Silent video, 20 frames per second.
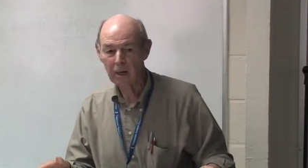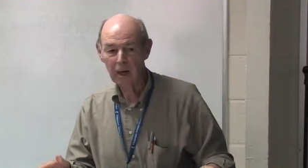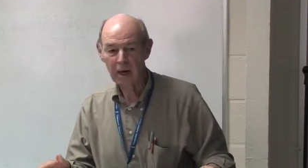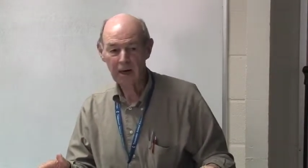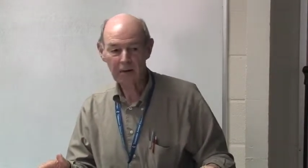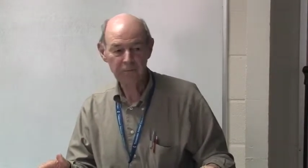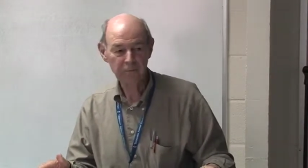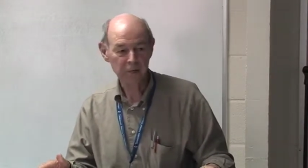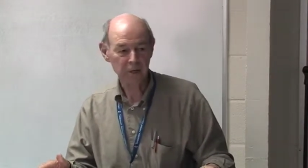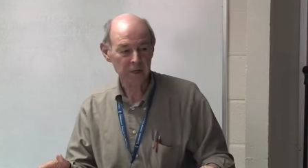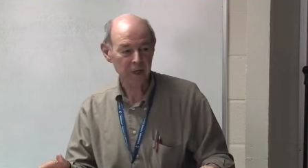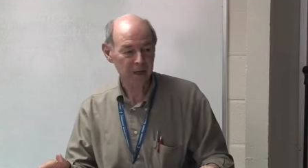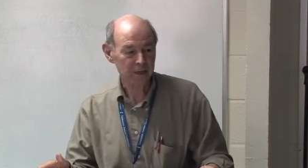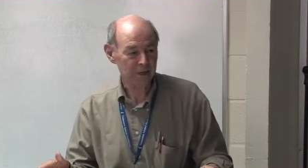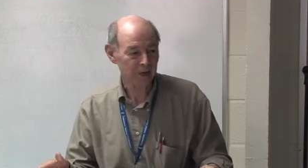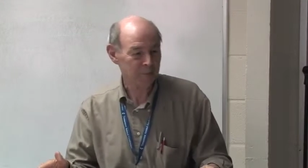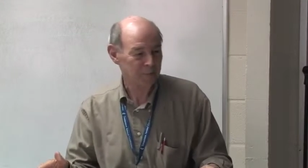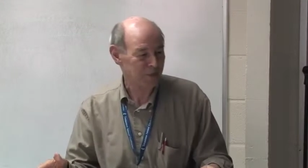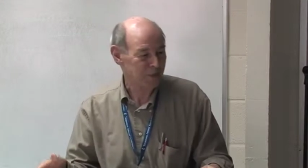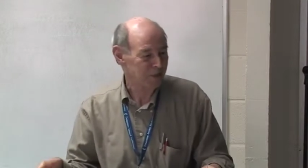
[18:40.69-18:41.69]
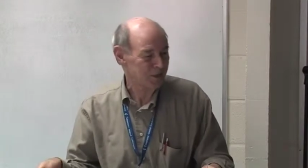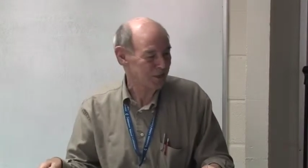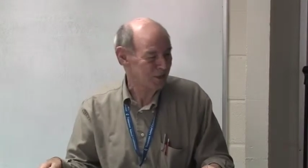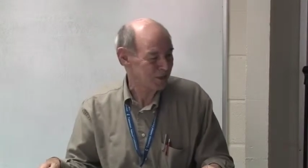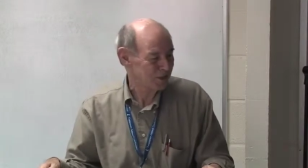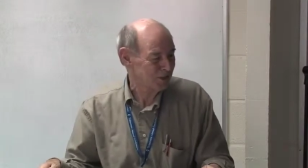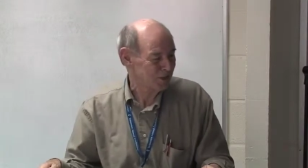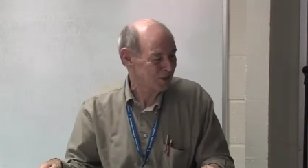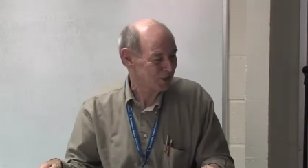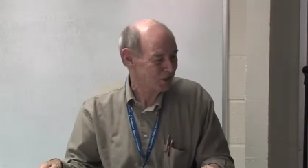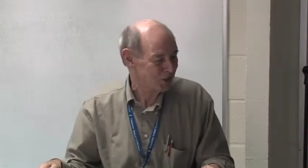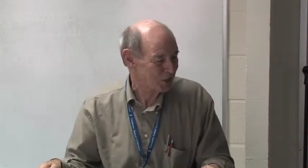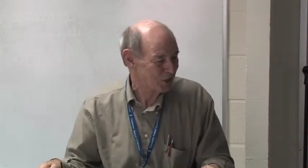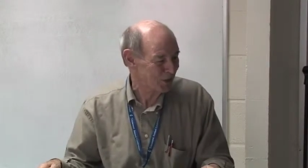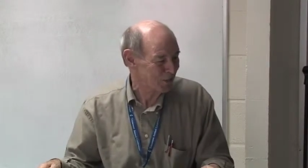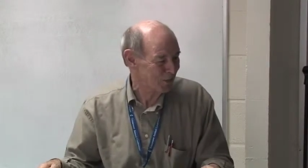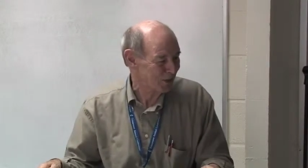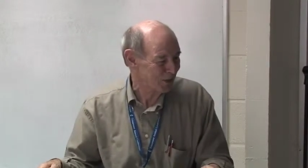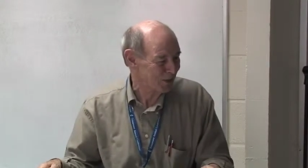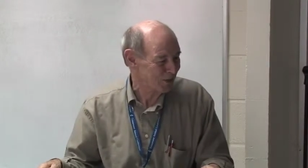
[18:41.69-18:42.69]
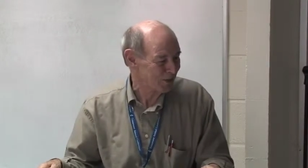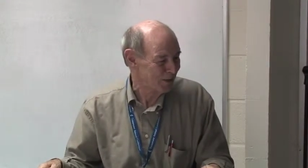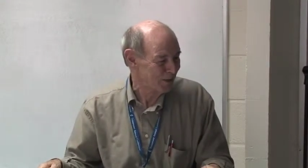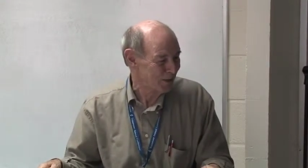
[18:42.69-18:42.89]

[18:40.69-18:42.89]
I felt like I'd been kicked in the stomach.